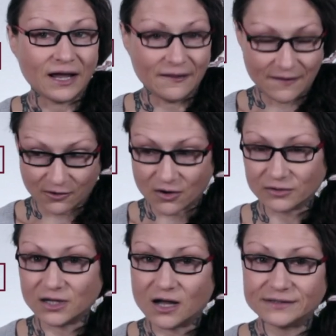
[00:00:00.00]
And there
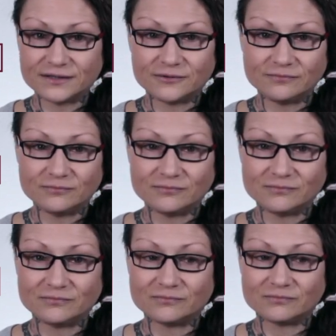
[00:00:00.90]
are a lot,
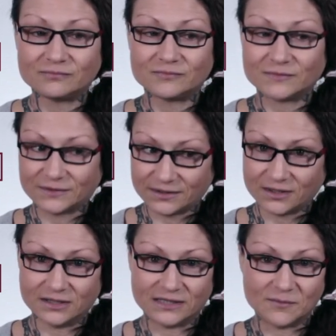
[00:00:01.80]

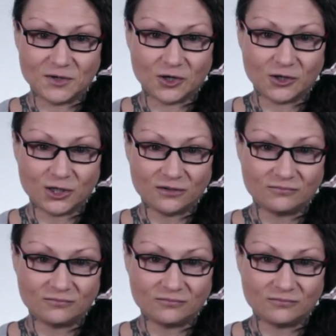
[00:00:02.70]
because I'm a nerd.